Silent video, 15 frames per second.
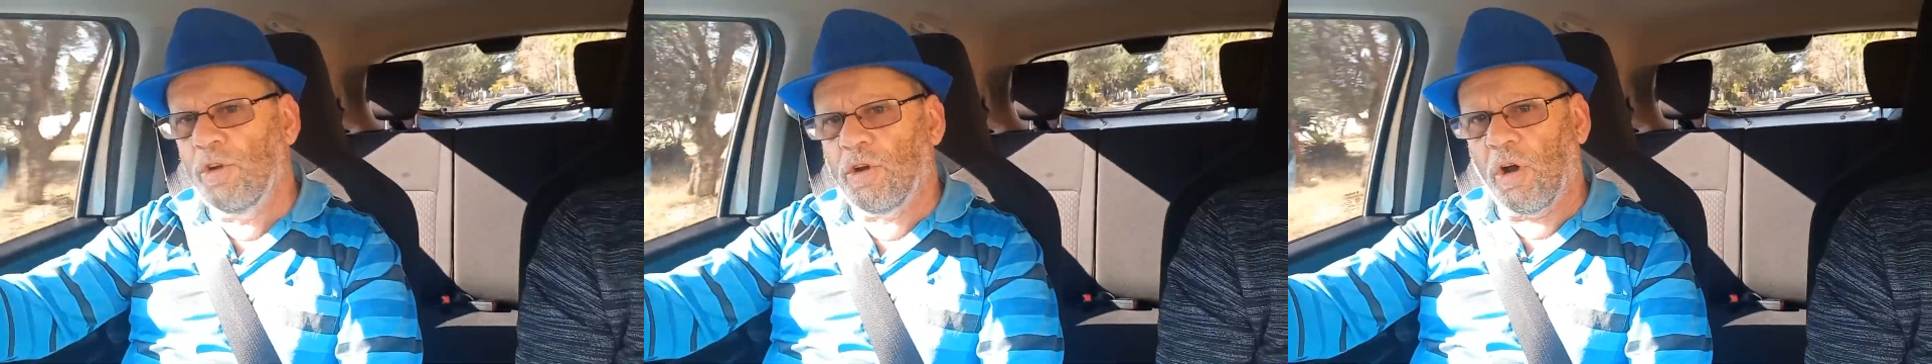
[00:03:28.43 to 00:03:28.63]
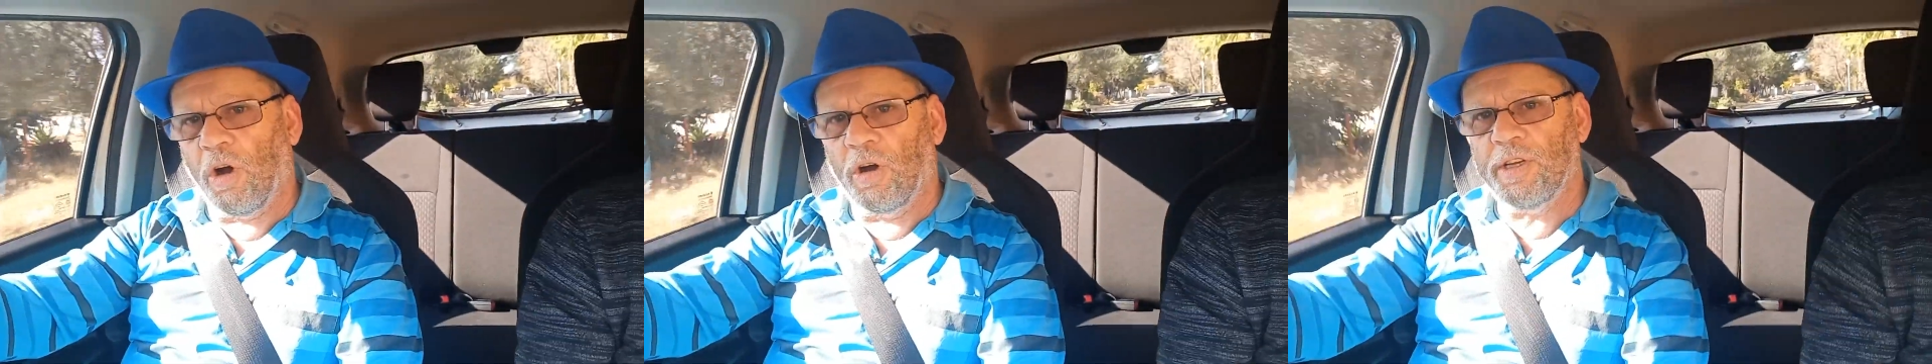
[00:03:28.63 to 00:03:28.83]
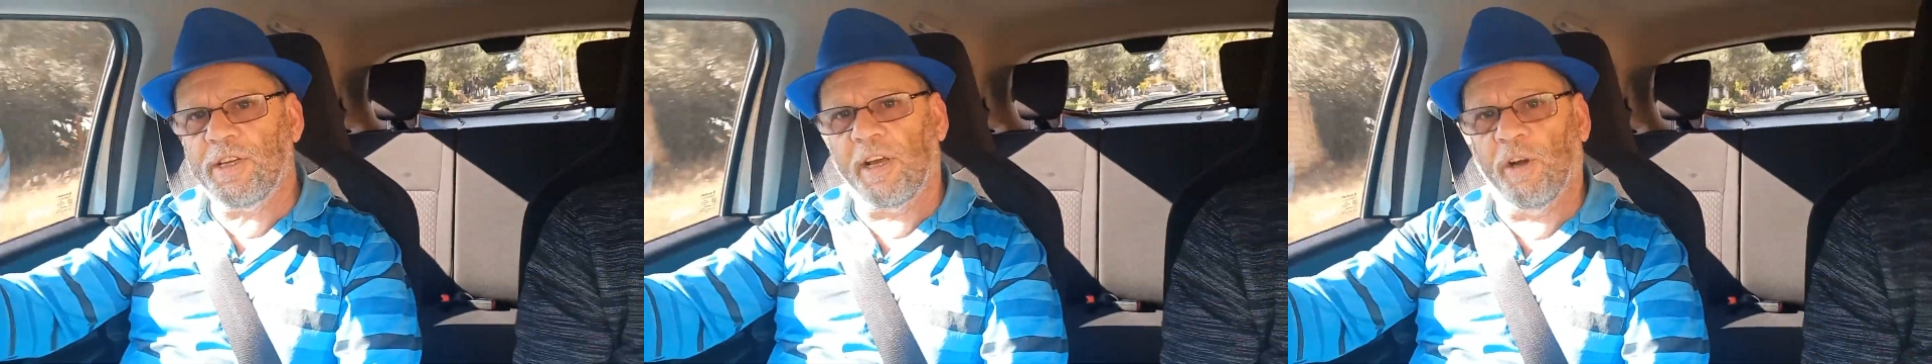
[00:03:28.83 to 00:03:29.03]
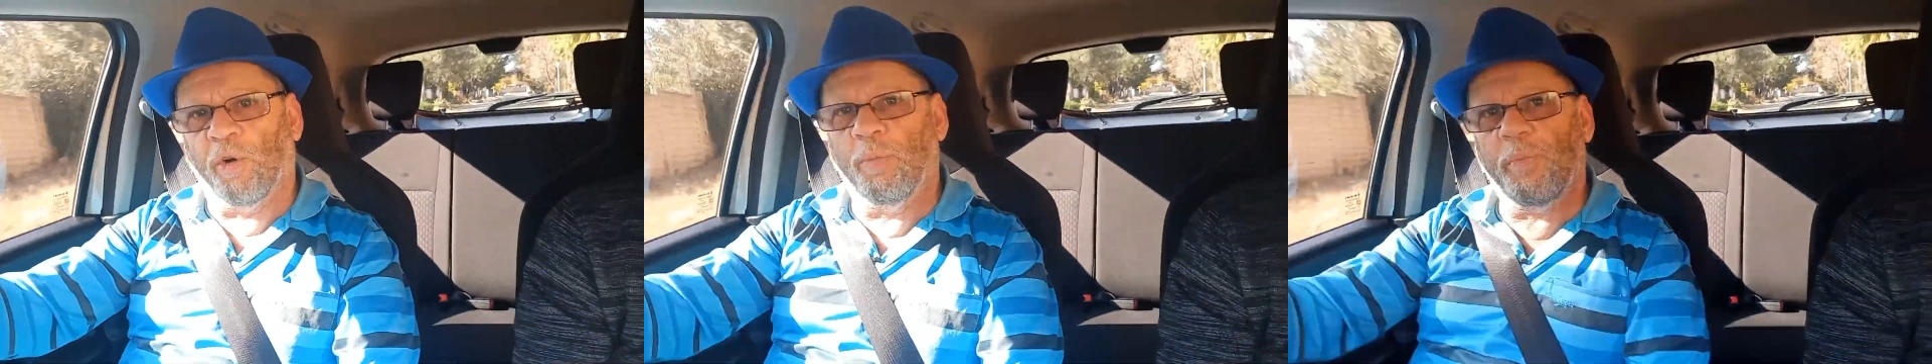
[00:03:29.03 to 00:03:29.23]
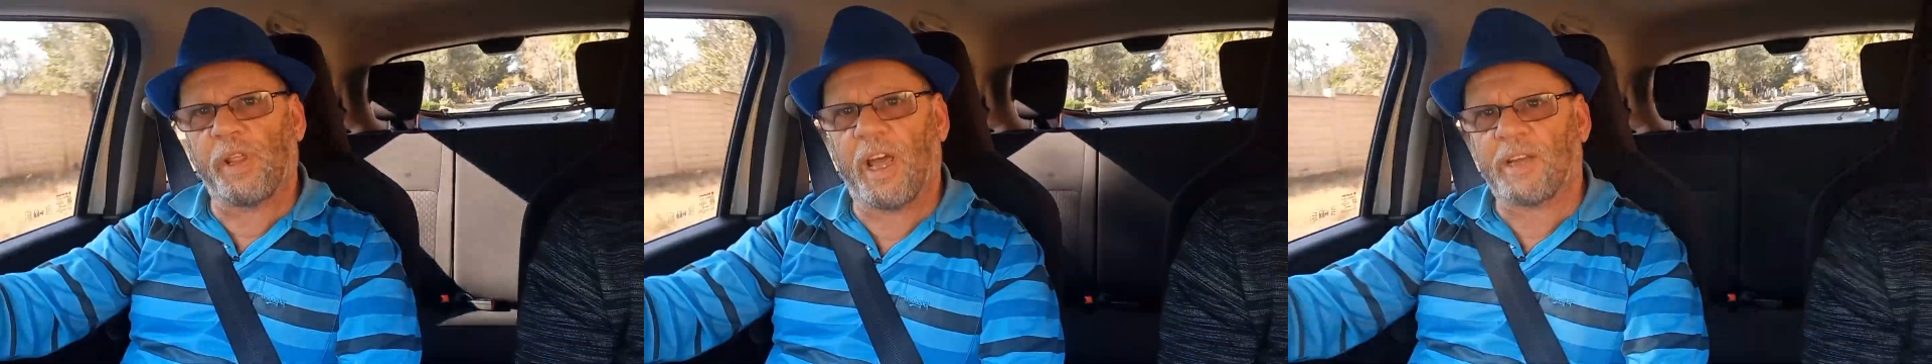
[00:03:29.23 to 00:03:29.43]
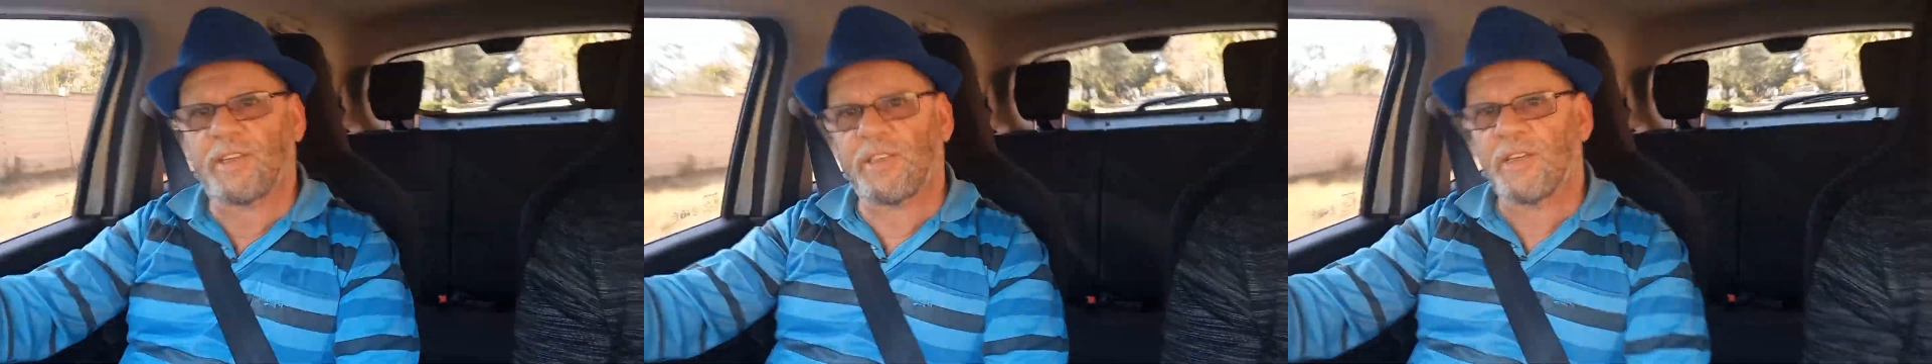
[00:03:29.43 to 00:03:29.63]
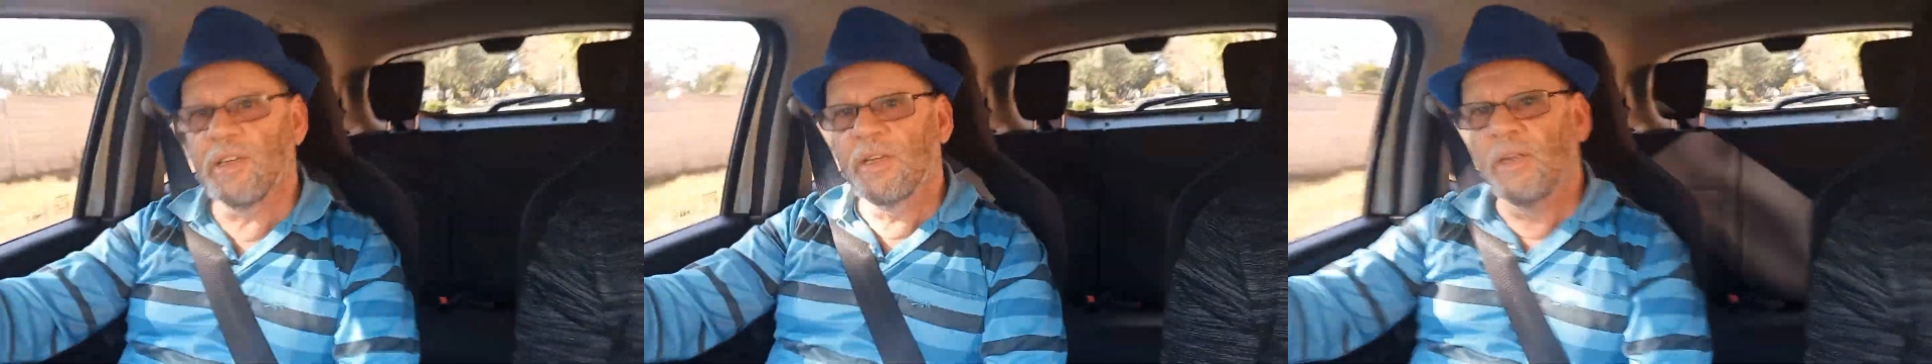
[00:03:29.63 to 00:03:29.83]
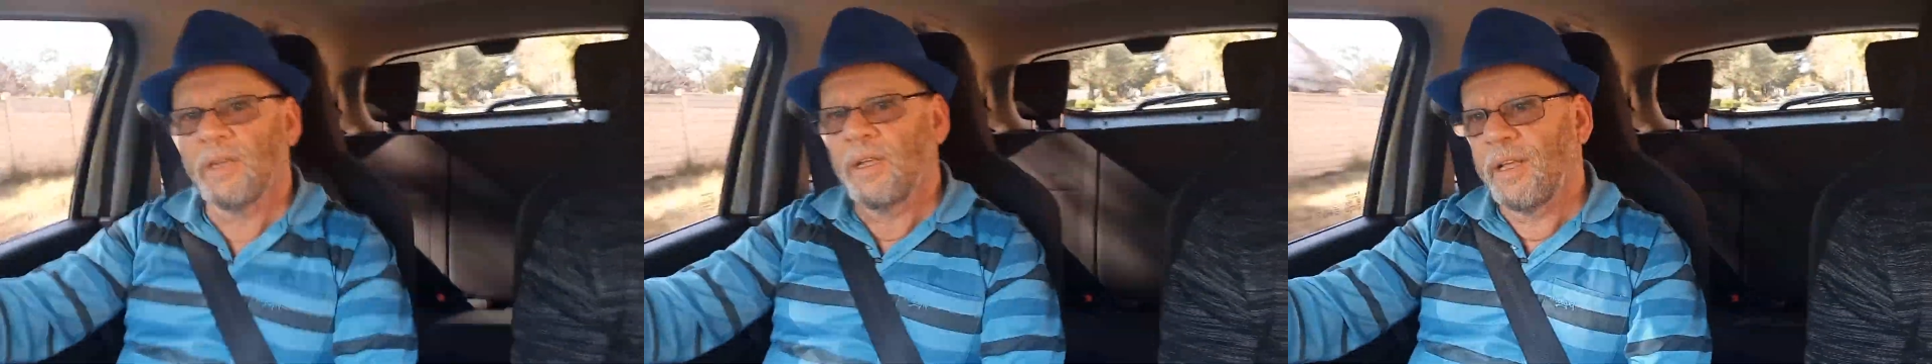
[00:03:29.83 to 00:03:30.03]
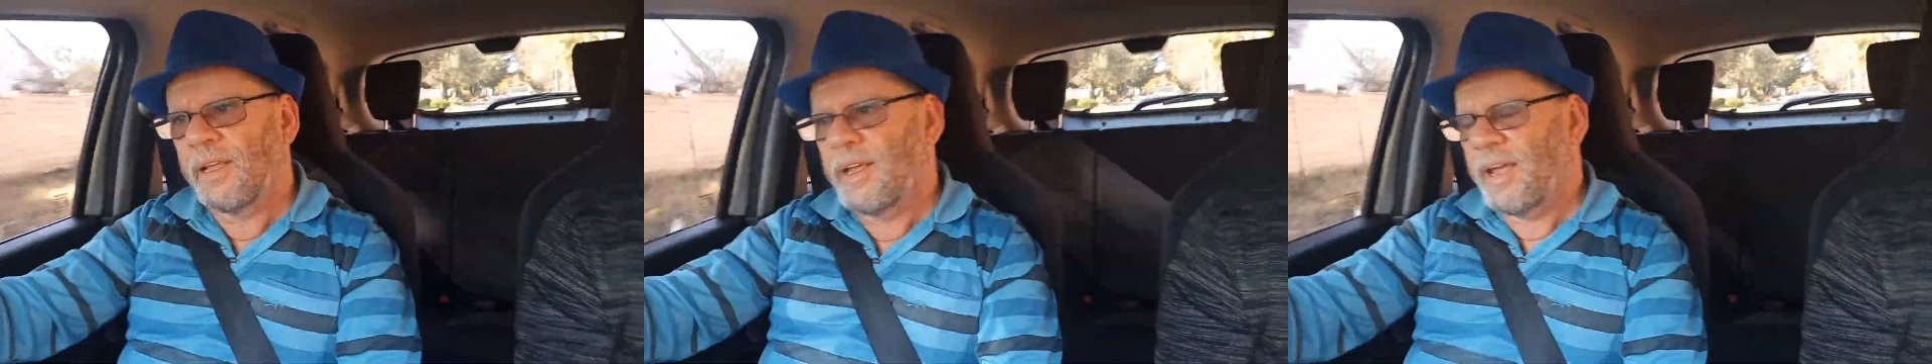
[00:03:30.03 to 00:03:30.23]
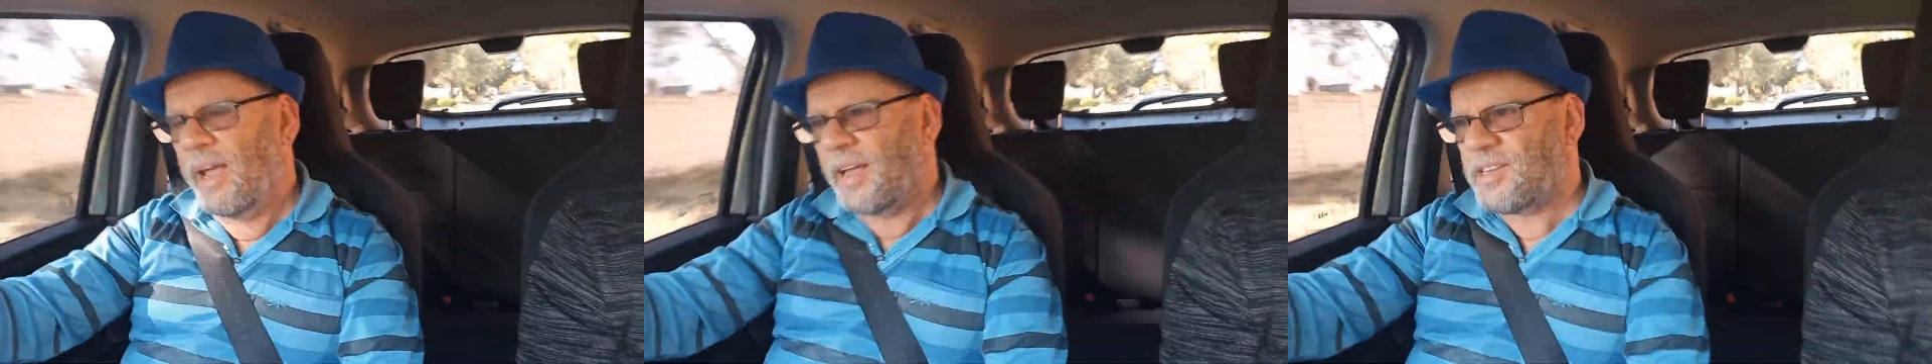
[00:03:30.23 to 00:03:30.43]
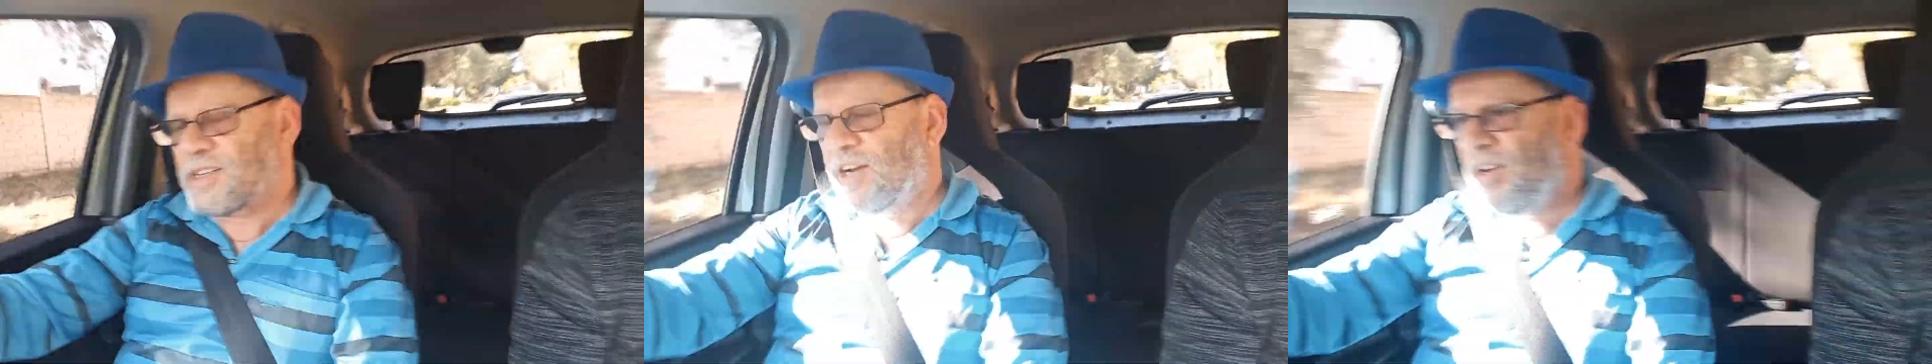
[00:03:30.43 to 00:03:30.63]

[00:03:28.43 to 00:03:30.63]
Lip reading: You can't help that. It's